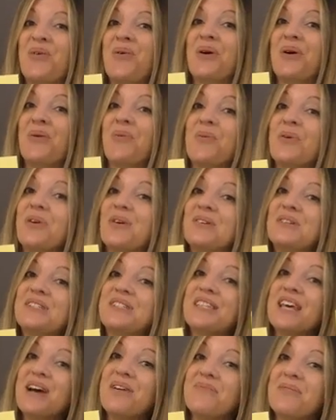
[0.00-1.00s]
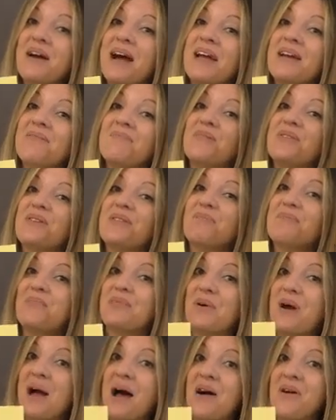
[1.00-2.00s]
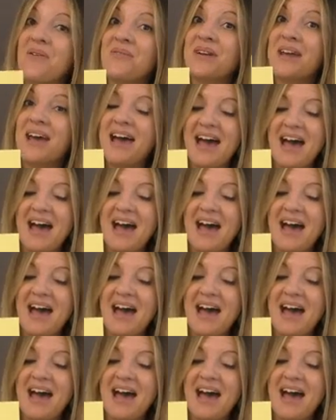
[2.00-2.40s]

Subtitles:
or words that rhyme with brown